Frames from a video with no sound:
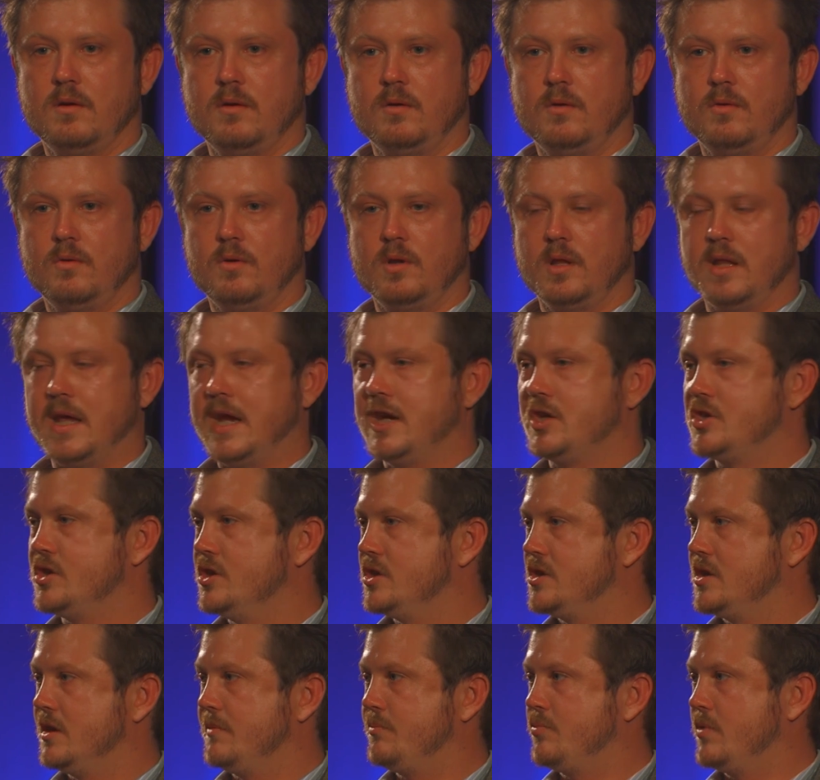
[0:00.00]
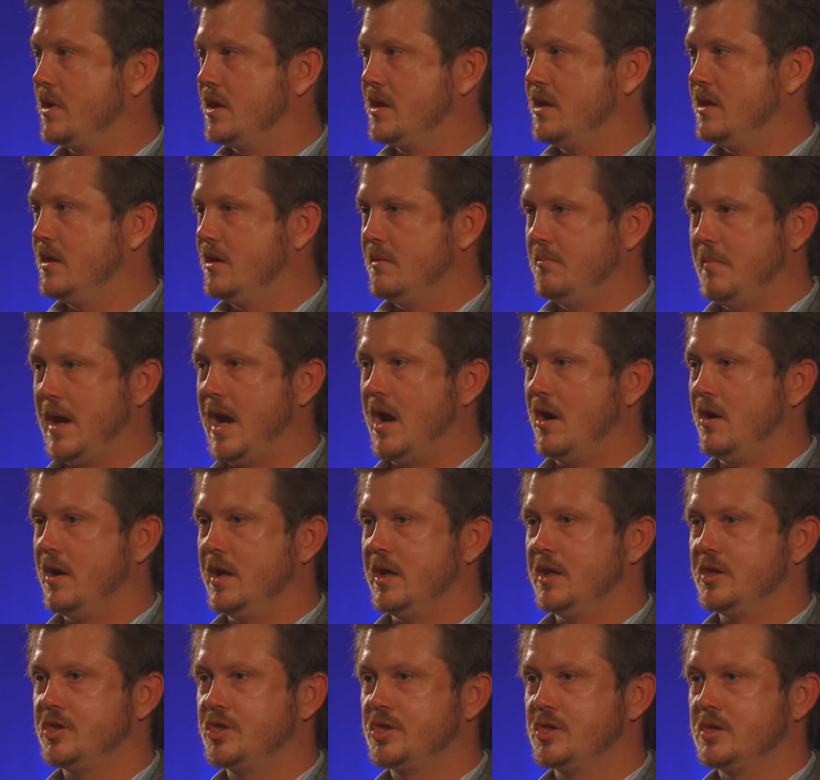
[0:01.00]
relationship within the
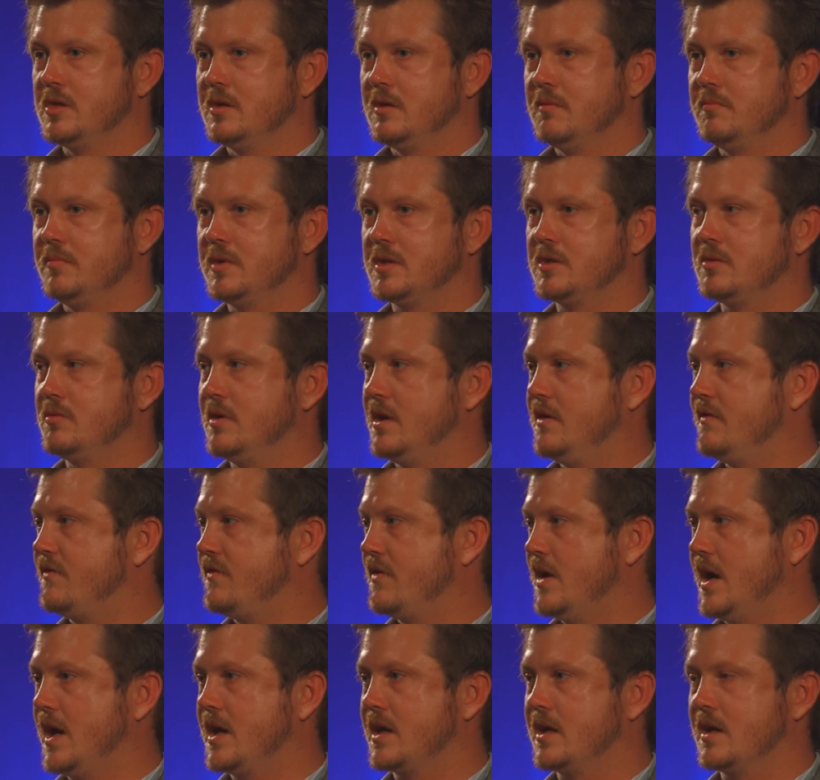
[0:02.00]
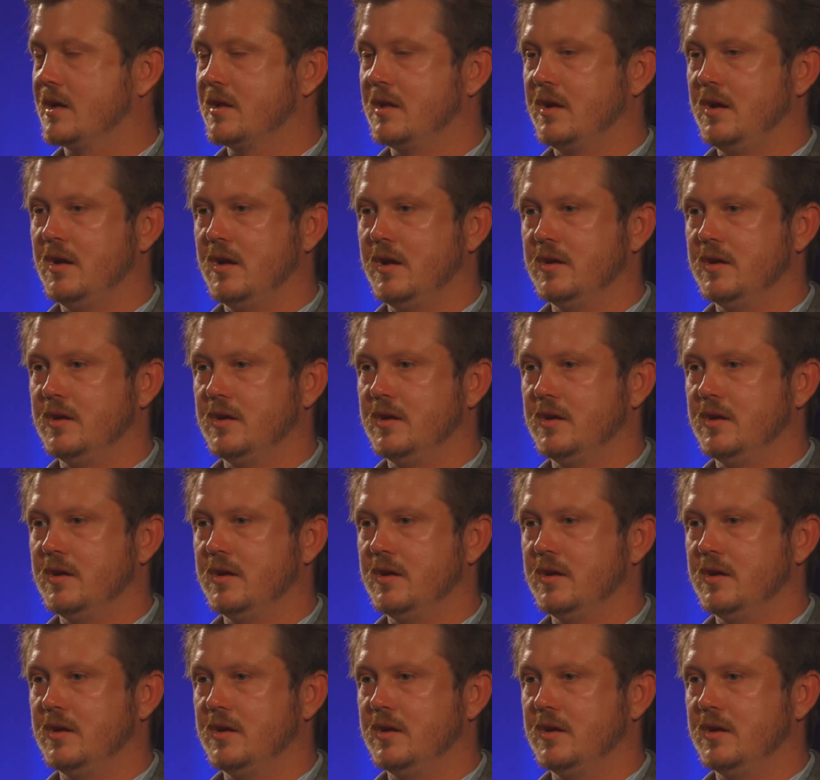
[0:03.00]
marriage between Frank and Claire